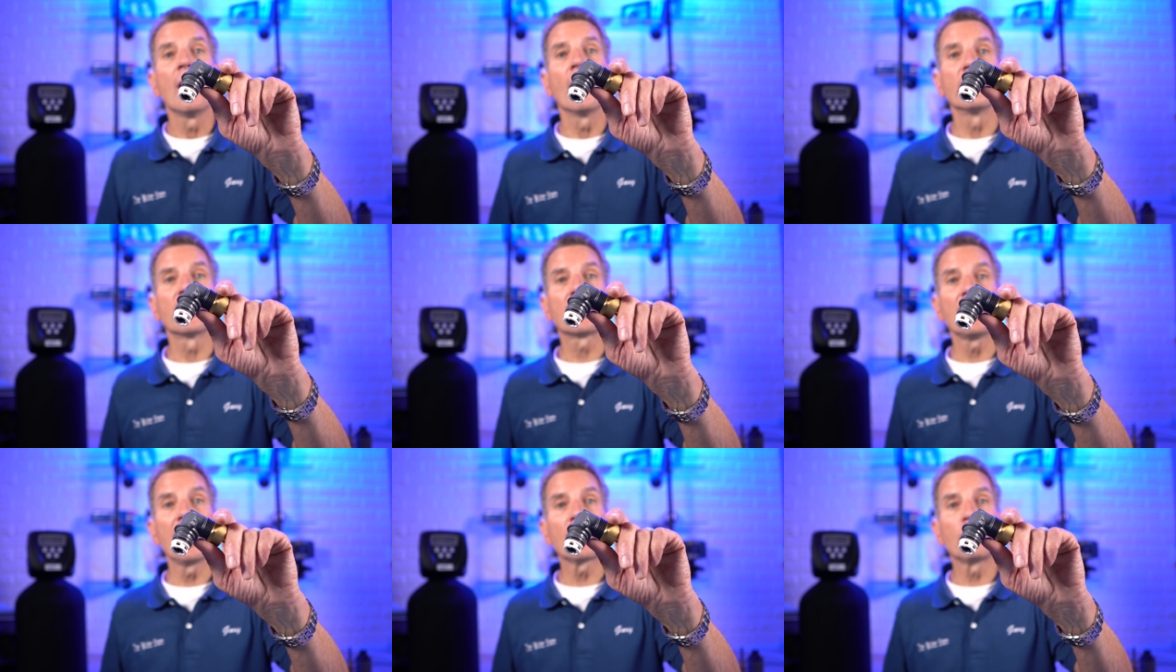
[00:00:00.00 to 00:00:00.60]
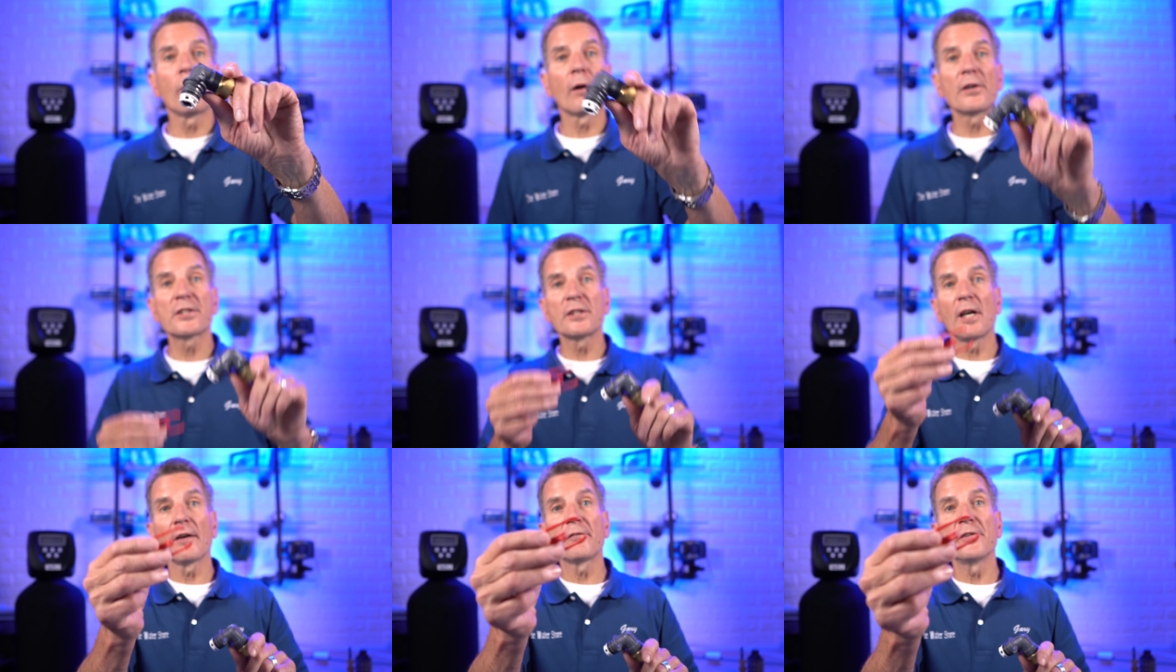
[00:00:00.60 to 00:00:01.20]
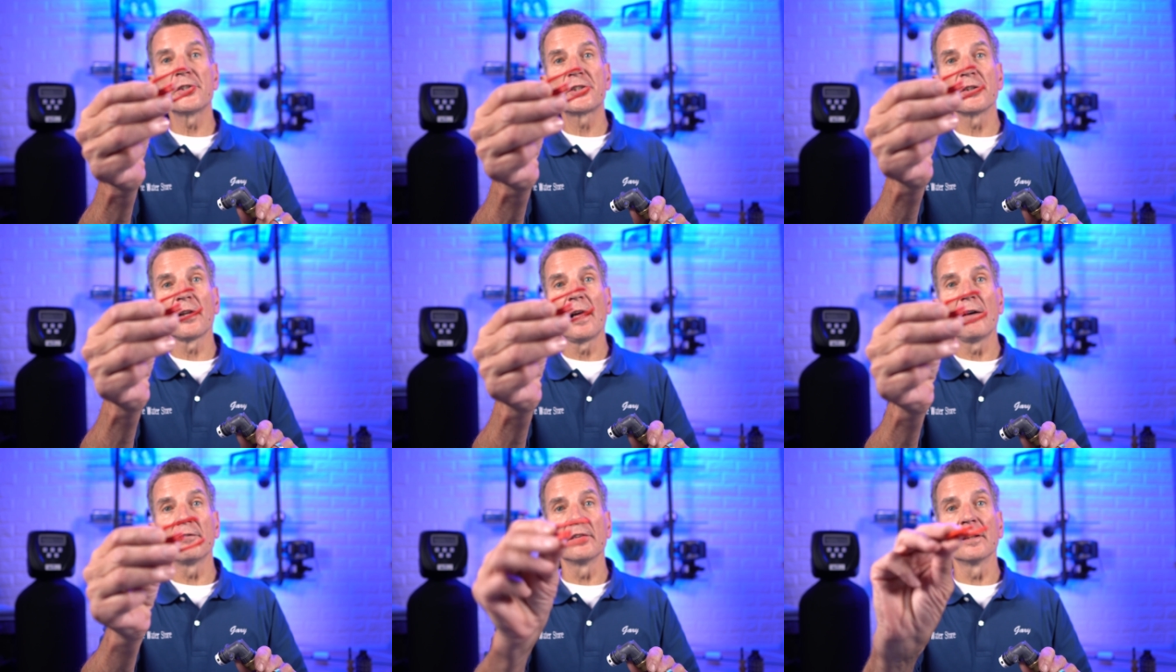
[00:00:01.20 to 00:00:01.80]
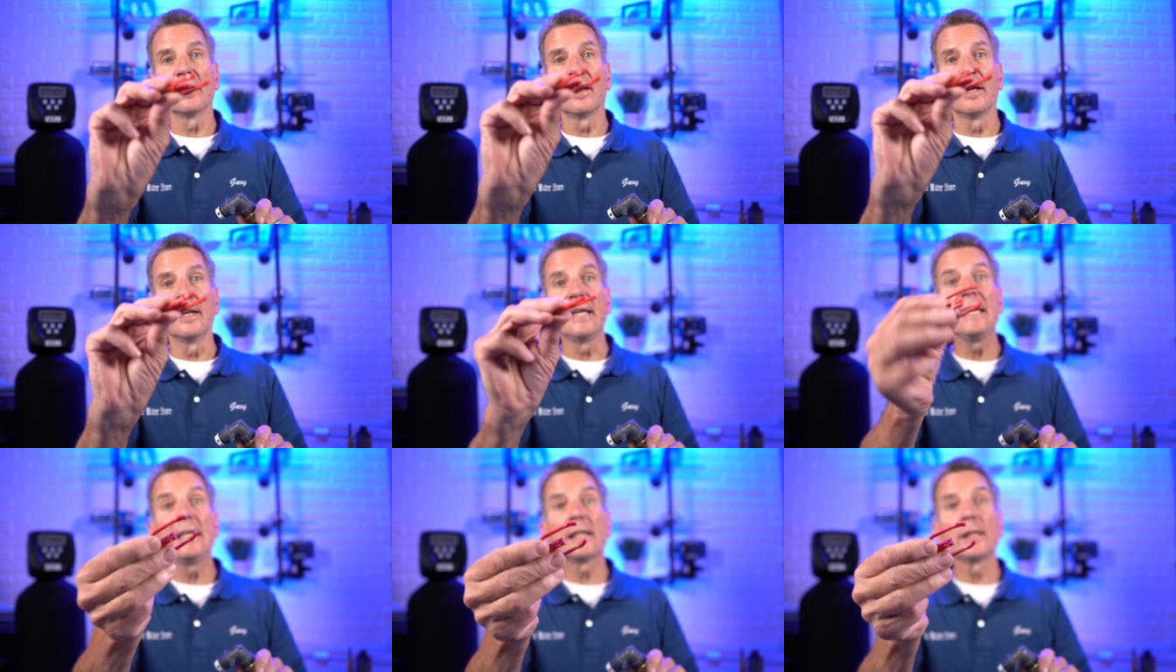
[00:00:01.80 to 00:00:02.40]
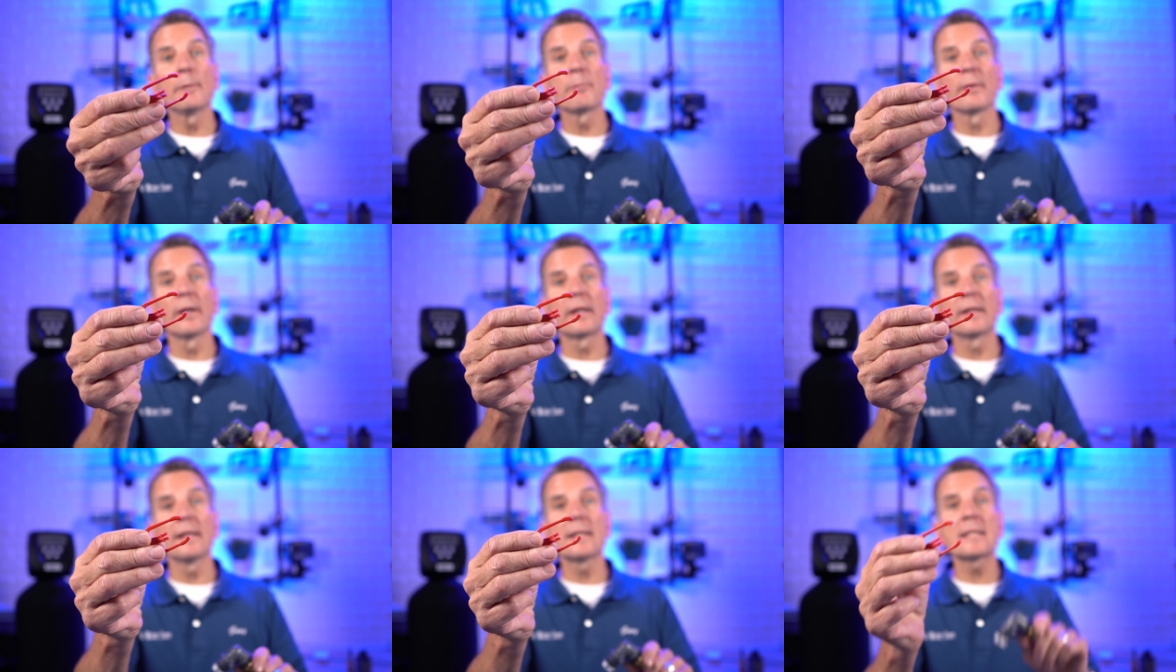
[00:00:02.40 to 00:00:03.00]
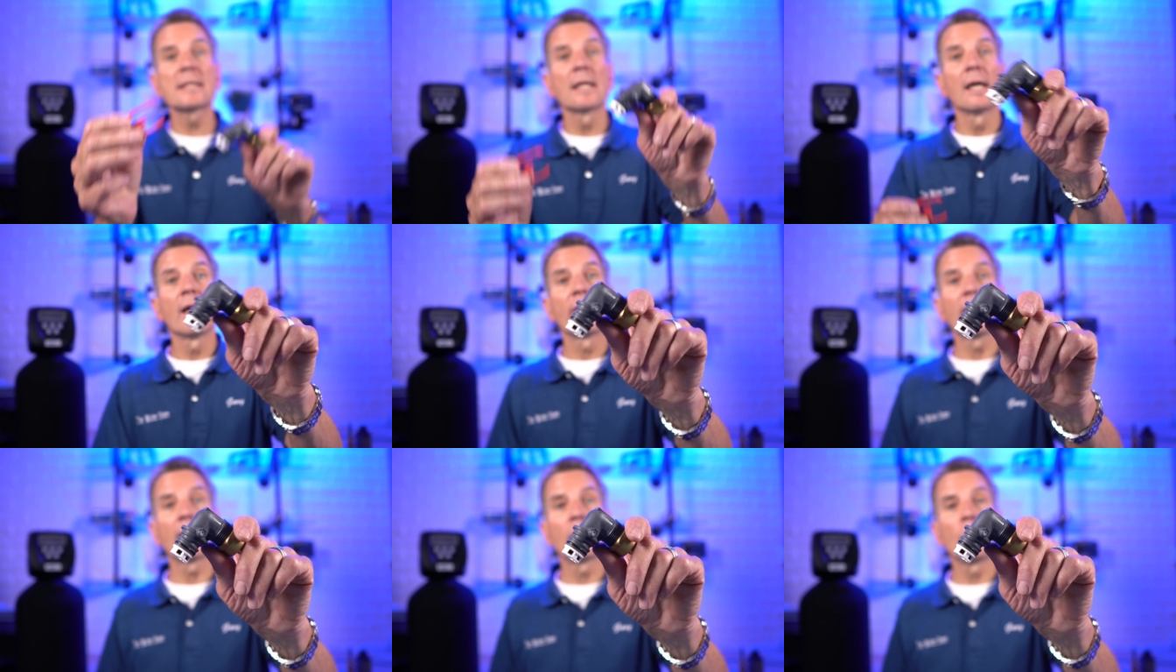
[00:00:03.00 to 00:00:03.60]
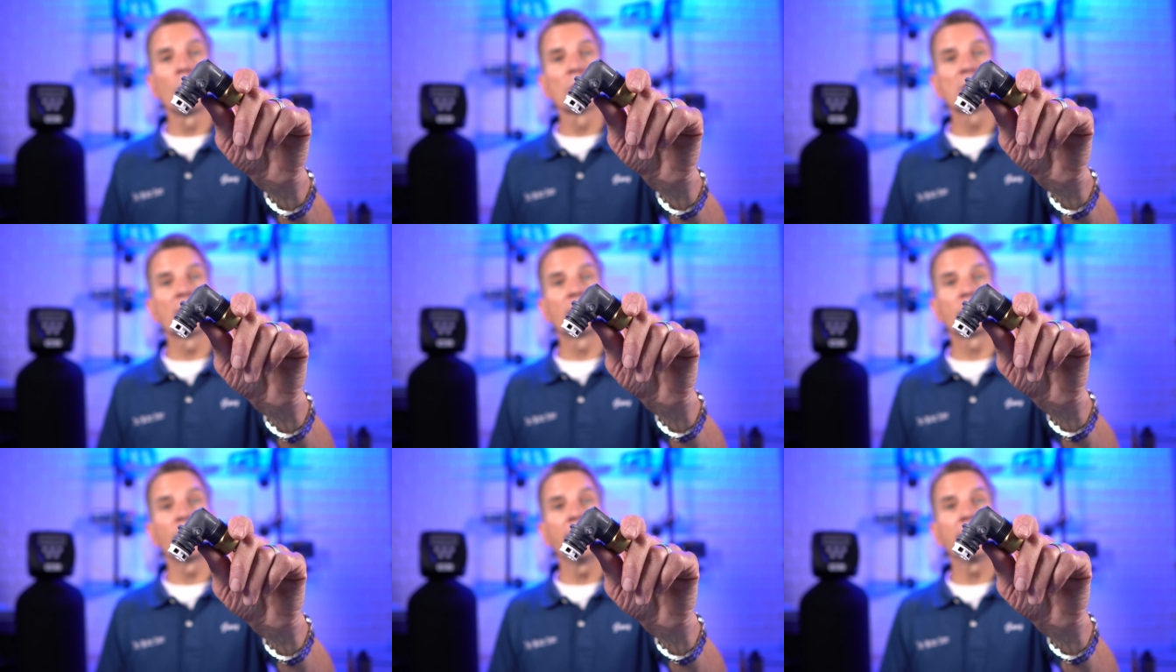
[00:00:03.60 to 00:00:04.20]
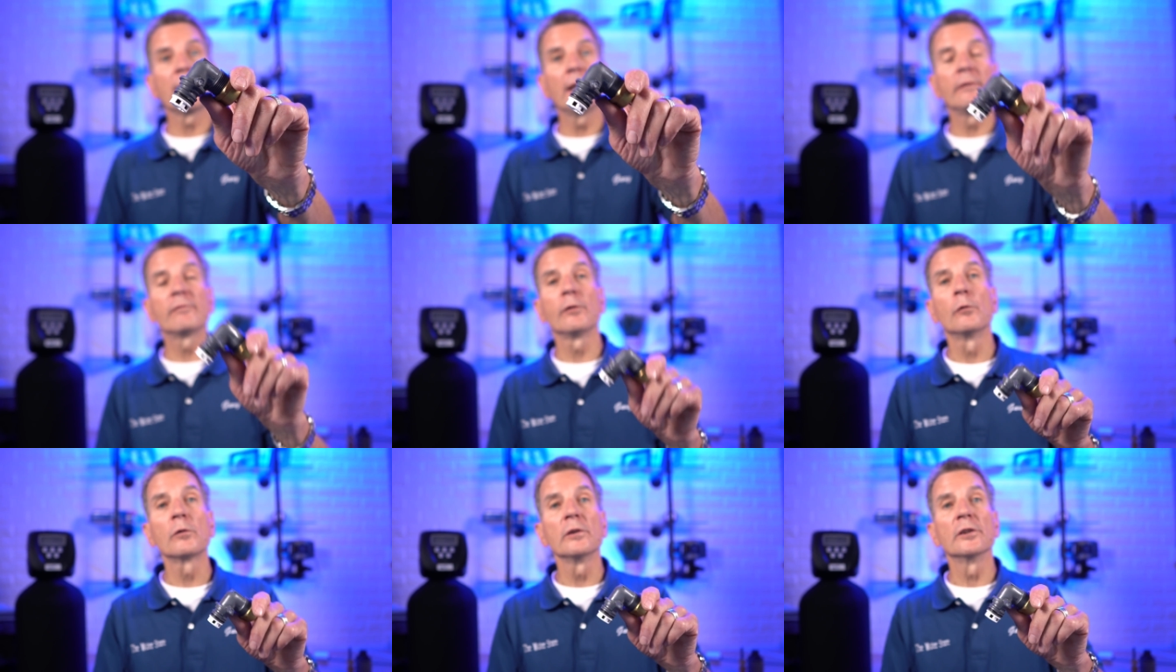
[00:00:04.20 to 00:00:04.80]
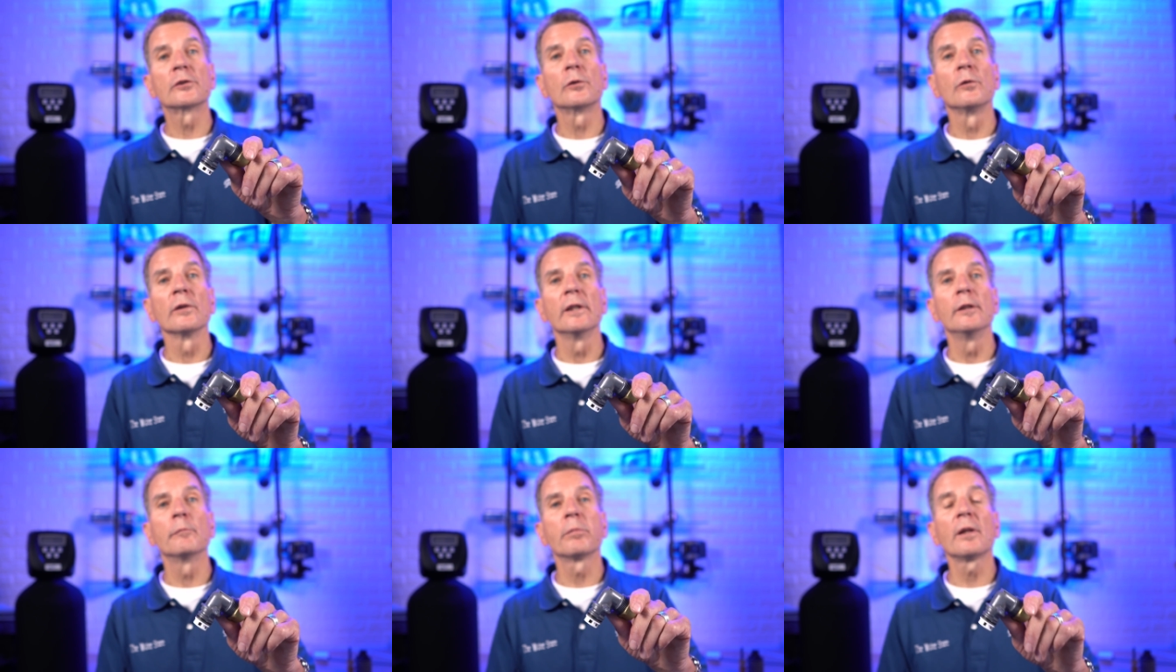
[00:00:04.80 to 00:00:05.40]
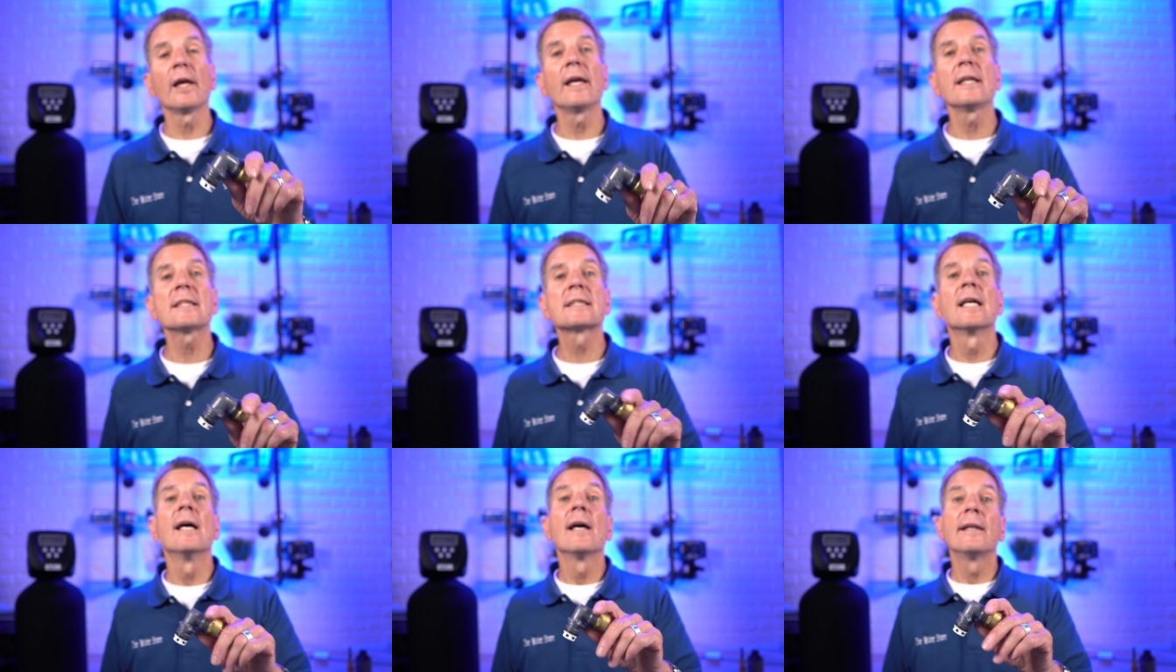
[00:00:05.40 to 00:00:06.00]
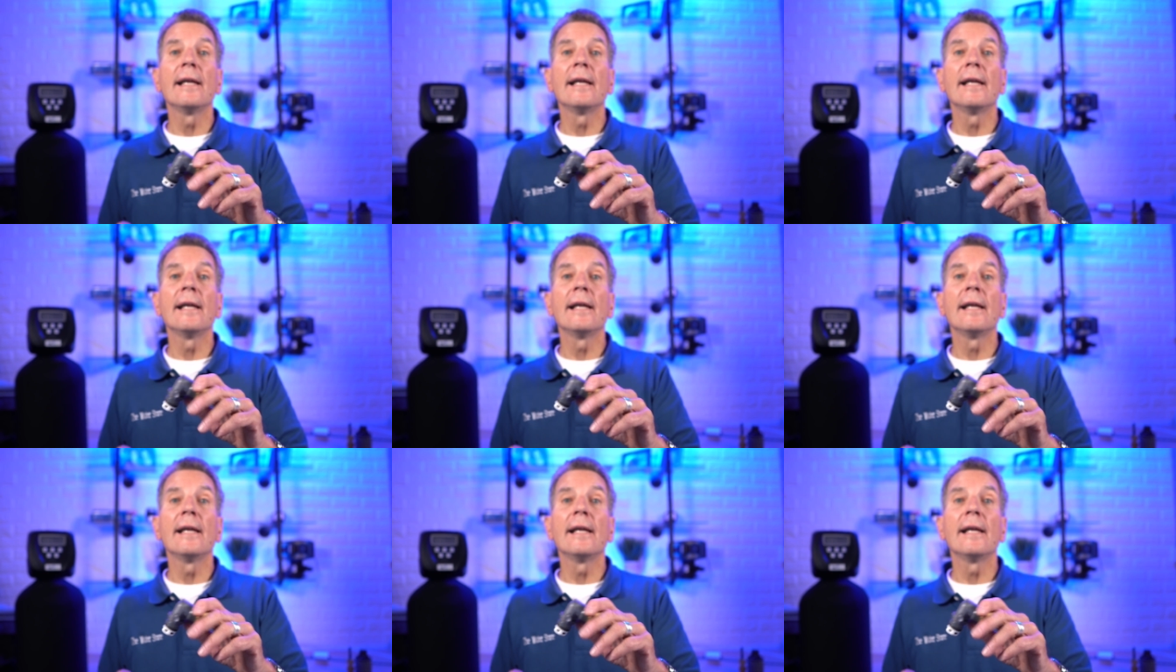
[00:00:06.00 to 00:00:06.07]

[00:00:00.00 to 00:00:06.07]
On the Clack water softeners, you'll have a, an E-clip like this that holds the drain line flow control in place.